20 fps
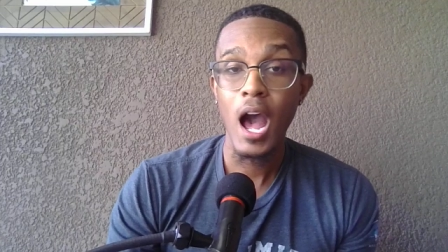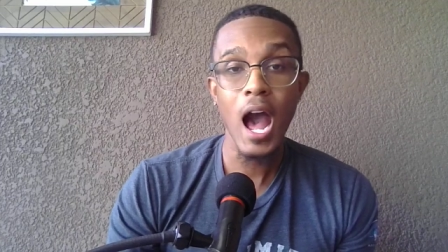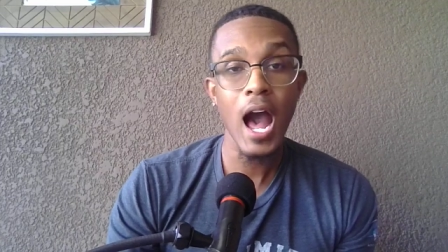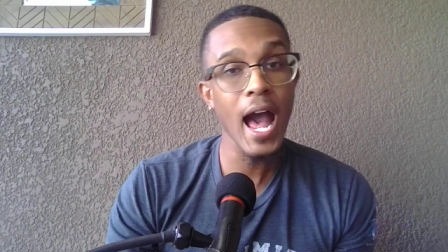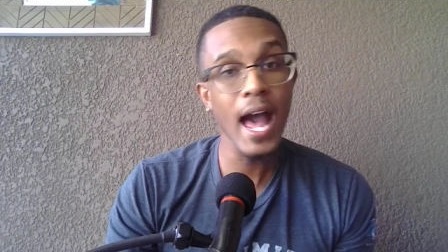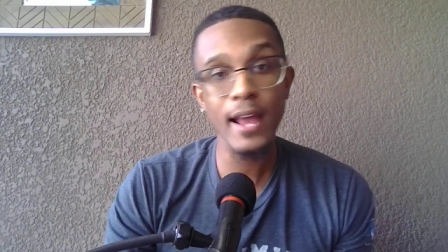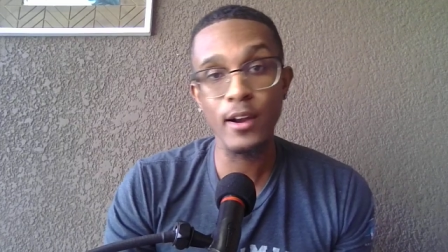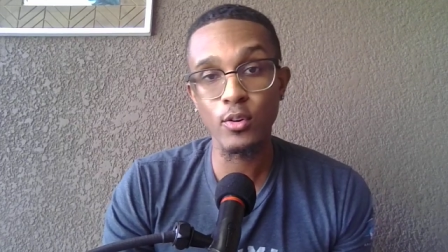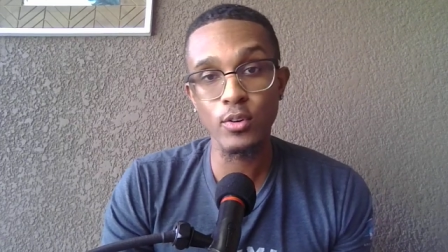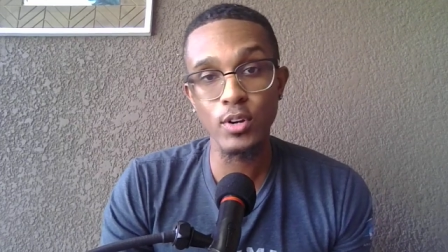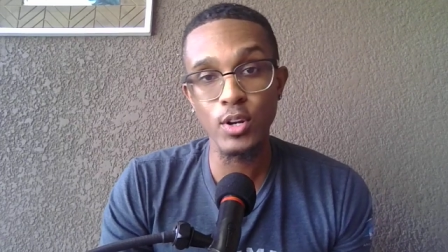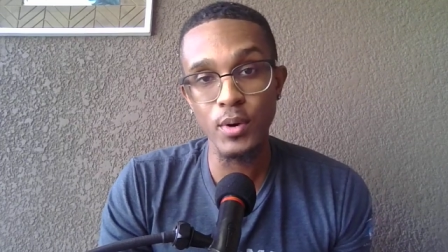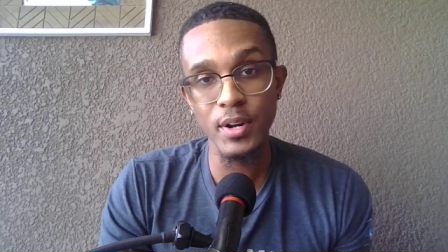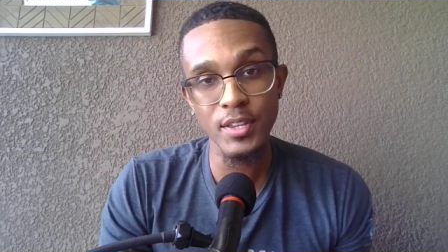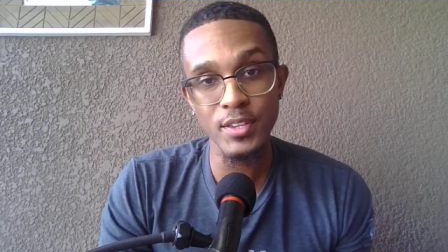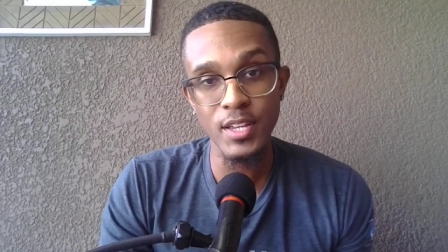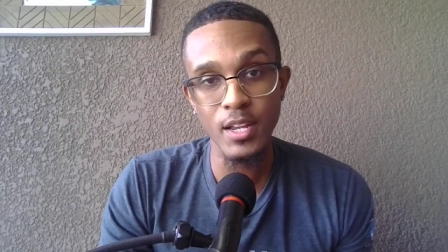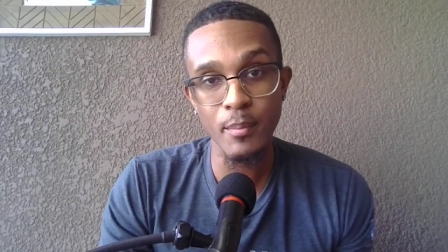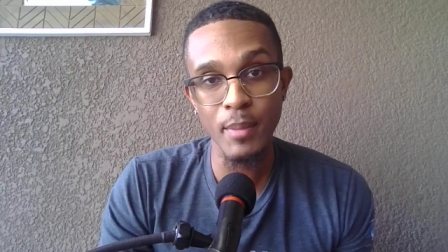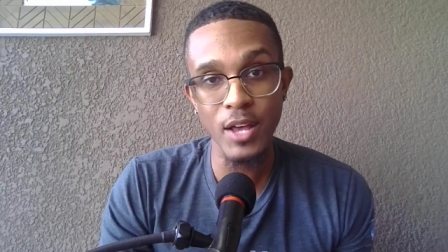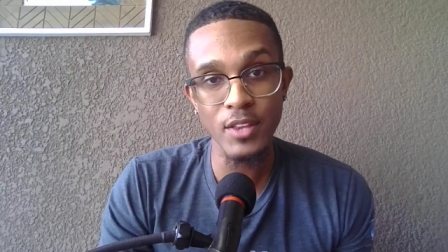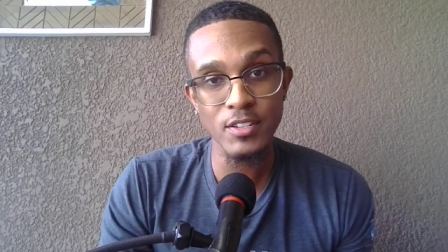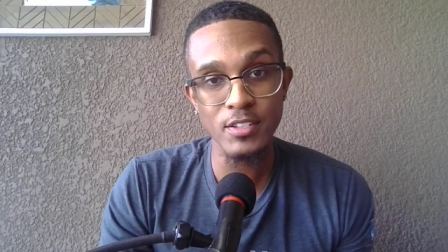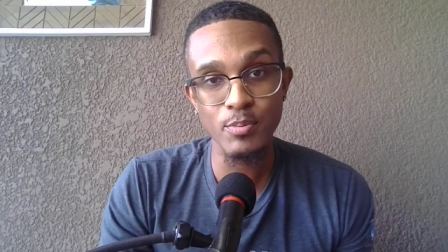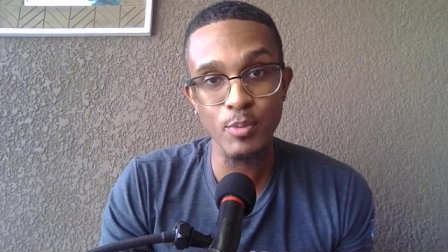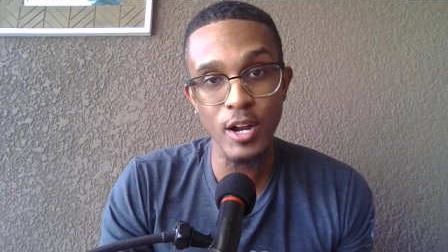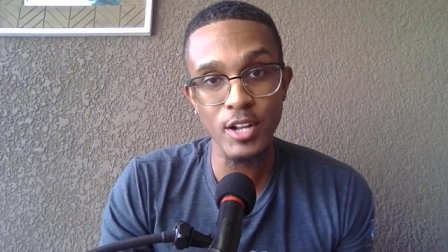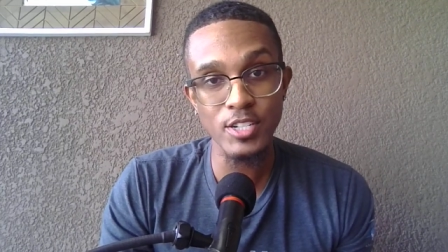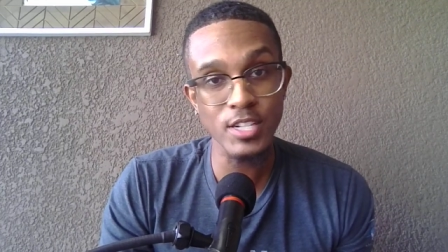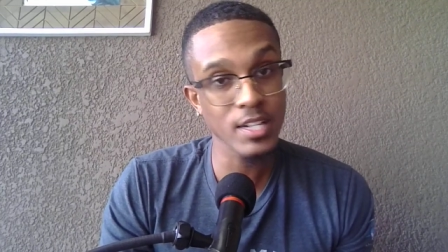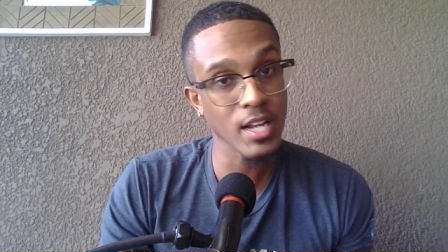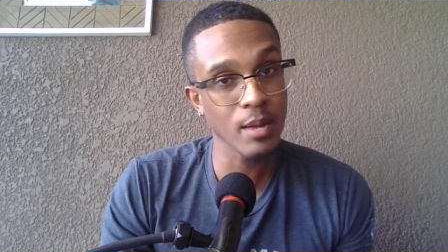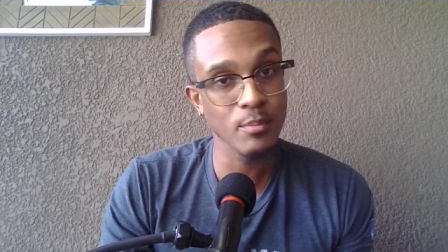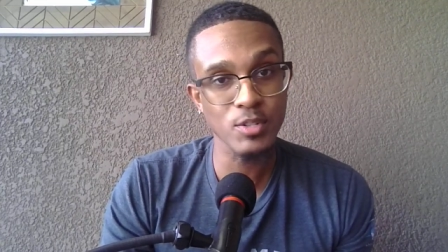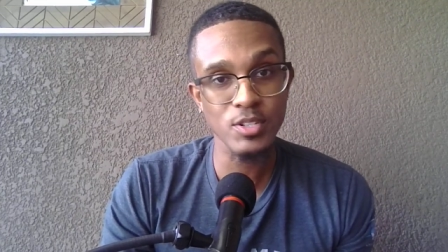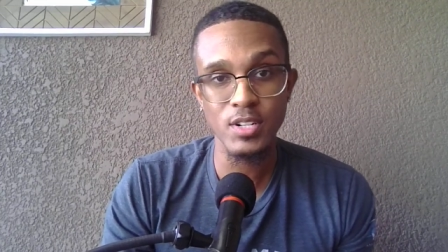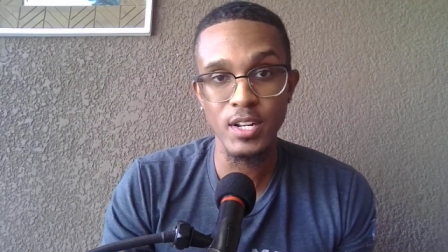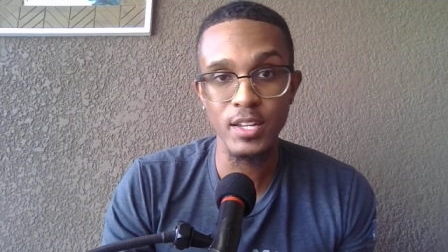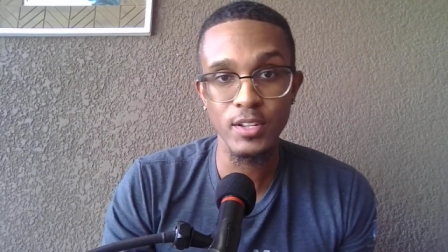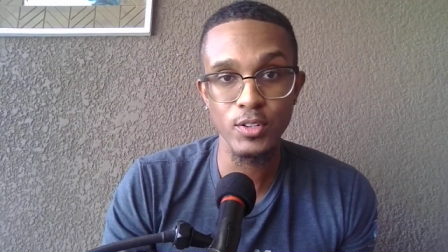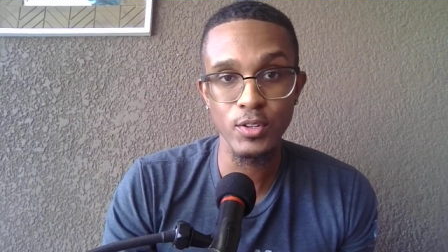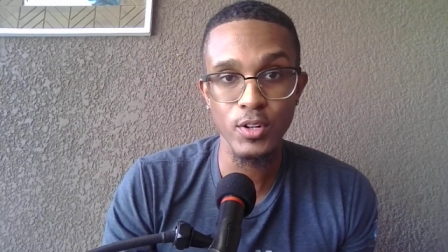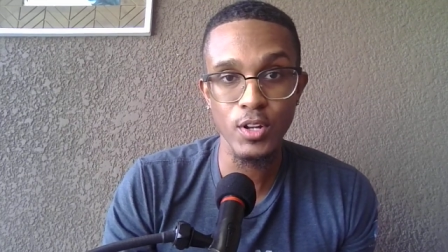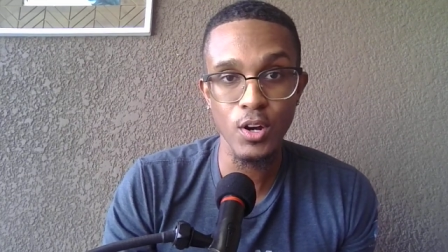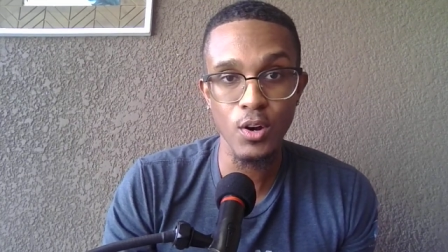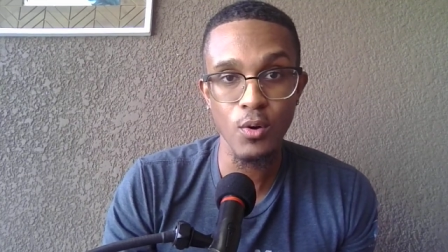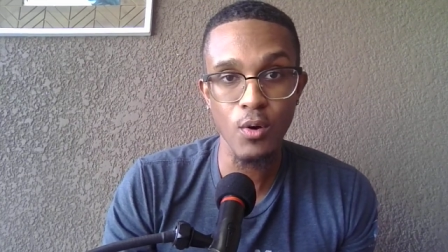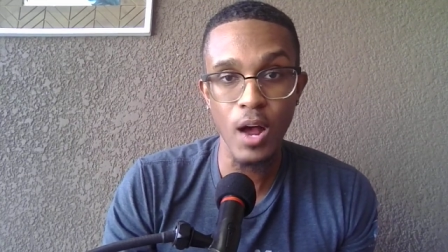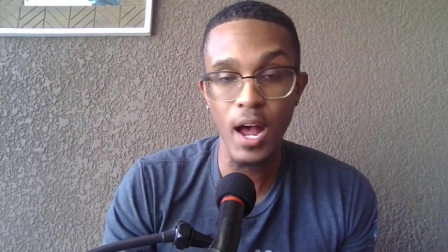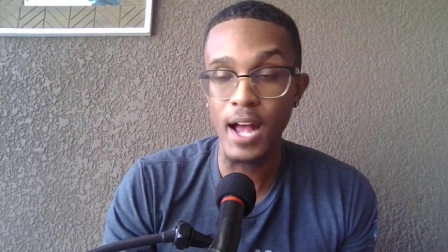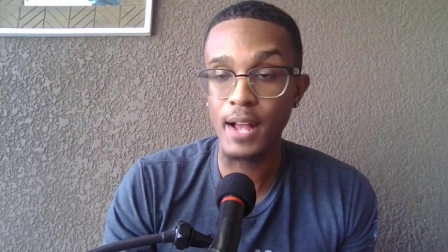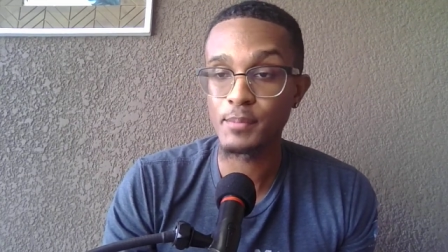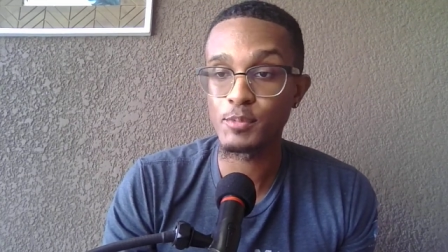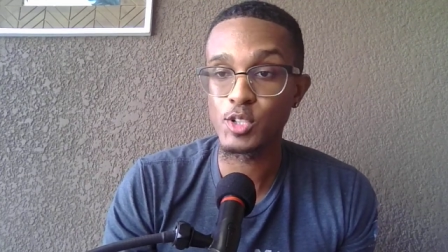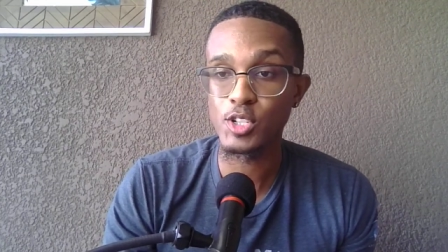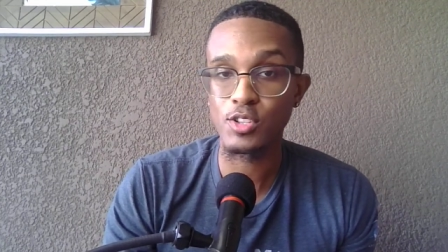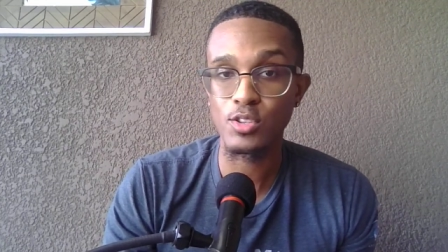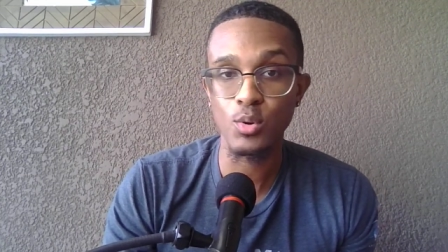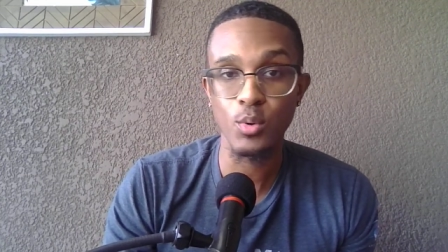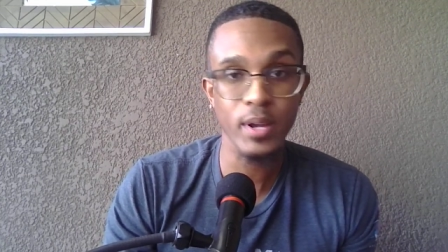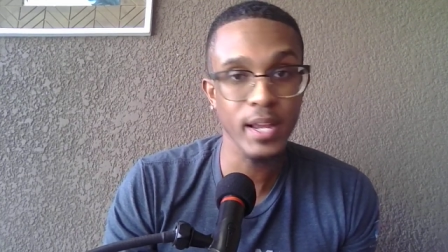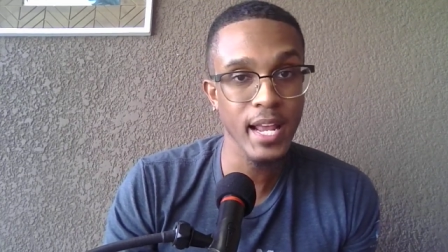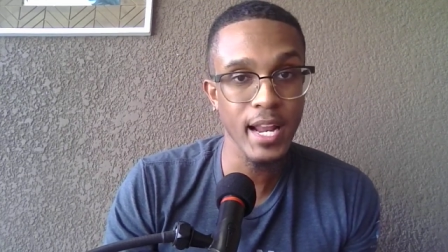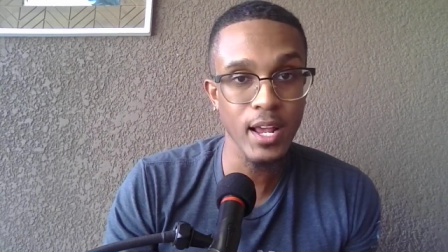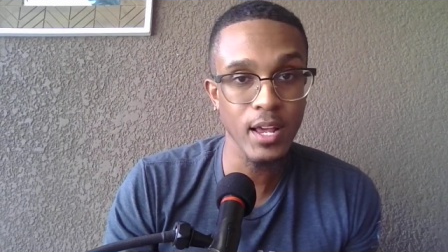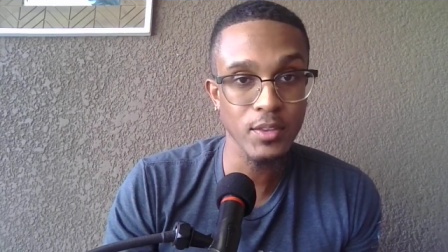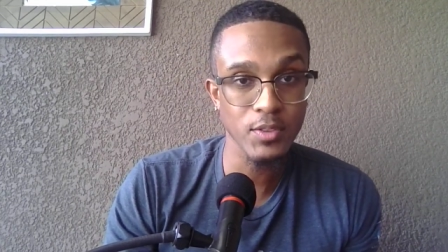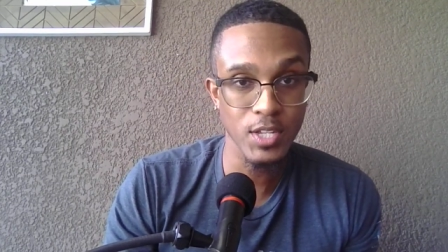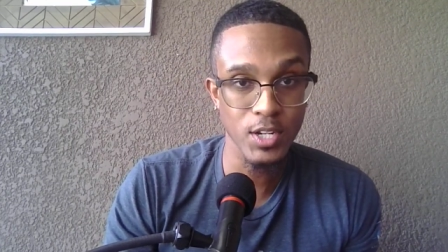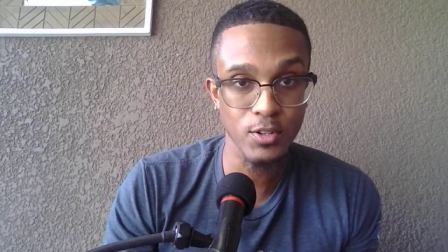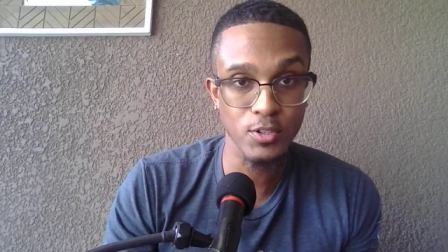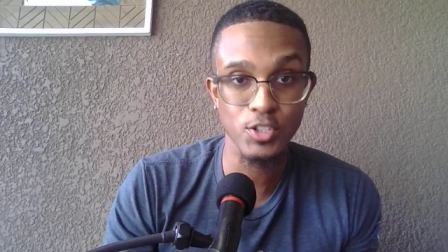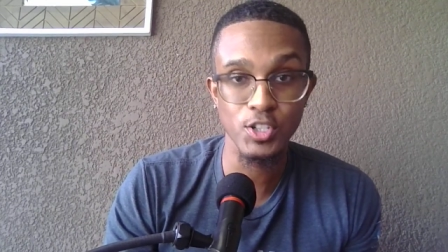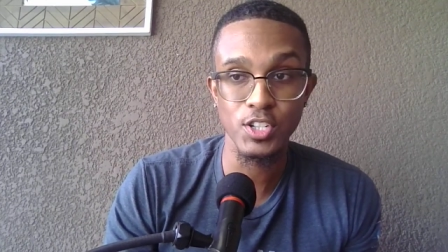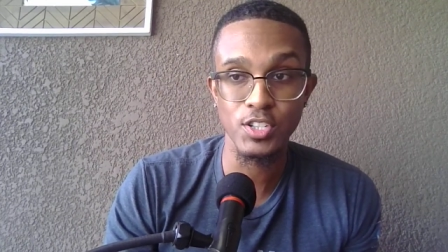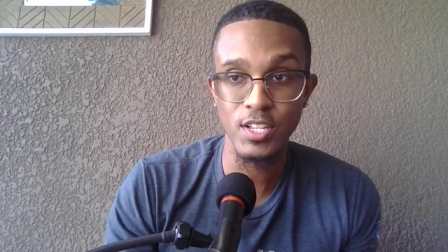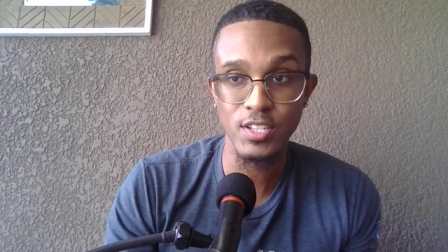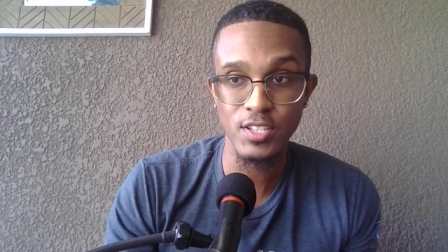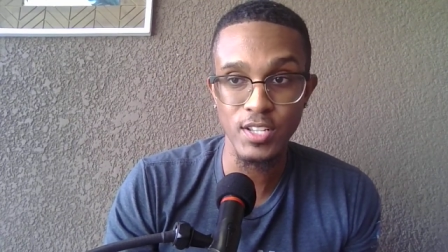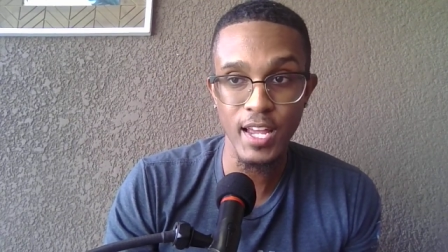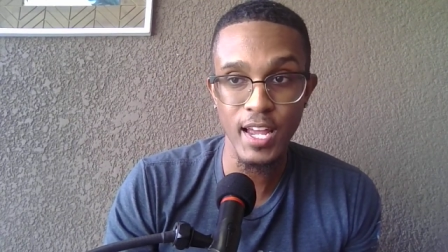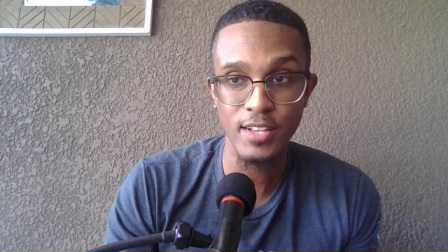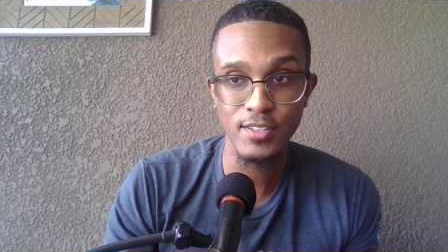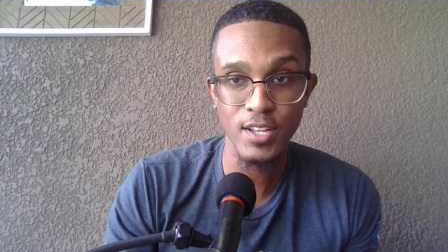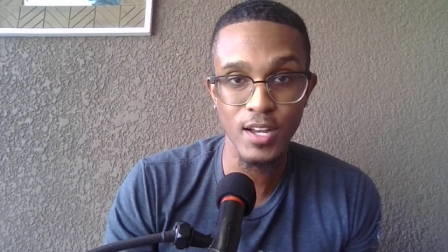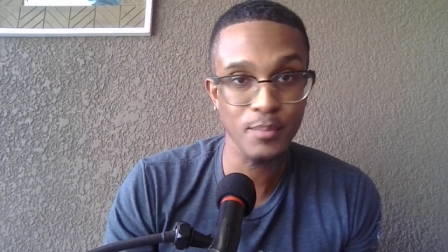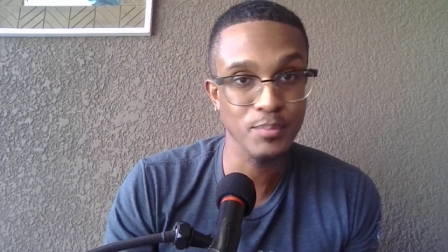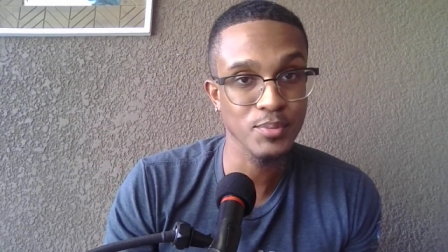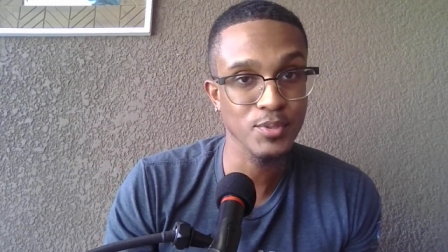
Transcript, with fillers: I don't know anything about this project. I'm just letting you know. I'm just throwing it out there just as a heads up.